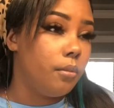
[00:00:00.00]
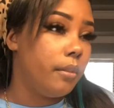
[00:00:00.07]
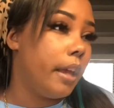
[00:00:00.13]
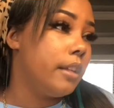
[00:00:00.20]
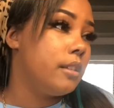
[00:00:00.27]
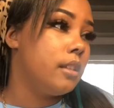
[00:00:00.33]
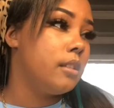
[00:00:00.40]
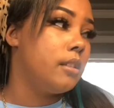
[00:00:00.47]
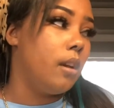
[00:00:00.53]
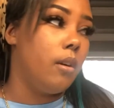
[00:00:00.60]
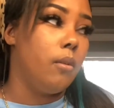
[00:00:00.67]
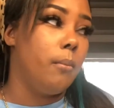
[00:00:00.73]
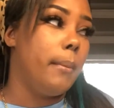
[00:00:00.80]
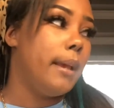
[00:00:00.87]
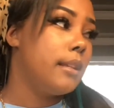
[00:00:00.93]
They just
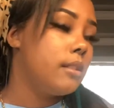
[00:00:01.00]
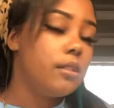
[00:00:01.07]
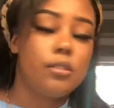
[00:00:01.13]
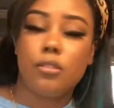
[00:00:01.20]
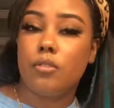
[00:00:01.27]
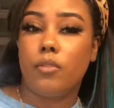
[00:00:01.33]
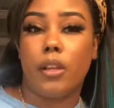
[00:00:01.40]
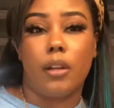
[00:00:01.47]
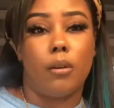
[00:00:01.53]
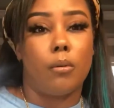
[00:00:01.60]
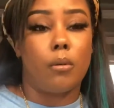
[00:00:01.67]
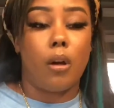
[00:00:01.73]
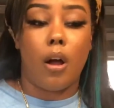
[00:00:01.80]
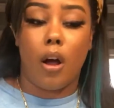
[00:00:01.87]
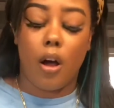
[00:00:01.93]
don't message you. They
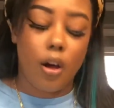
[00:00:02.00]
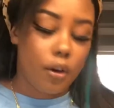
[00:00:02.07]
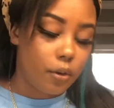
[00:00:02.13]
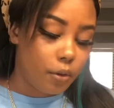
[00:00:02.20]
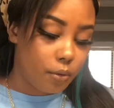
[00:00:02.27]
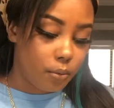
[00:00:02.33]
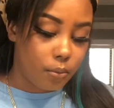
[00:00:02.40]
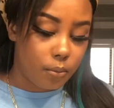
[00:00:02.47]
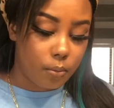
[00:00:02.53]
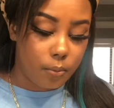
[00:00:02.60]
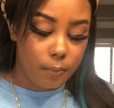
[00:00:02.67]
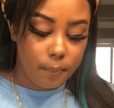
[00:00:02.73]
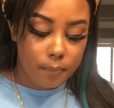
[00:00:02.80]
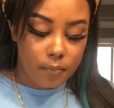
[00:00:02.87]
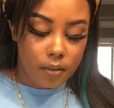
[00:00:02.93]
don't call you.